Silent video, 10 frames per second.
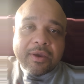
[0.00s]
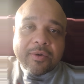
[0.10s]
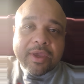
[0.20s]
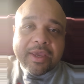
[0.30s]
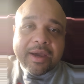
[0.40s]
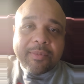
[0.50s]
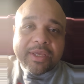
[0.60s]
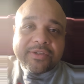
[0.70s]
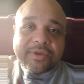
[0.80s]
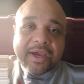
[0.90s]
Okay, God
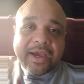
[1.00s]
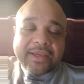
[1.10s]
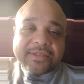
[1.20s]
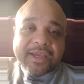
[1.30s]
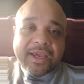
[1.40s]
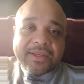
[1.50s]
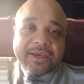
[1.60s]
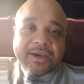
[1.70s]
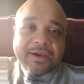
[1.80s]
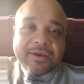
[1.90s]
bless you guys, and
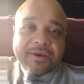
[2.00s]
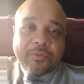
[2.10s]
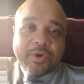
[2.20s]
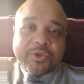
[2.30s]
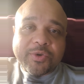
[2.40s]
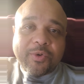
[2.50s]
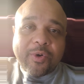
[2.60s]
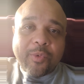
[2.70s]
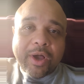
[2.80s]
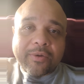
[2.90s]
wish you
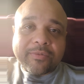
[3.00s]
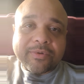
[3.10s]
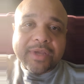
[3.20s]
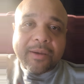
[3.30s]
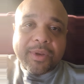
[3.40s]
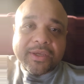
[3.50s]
all well. God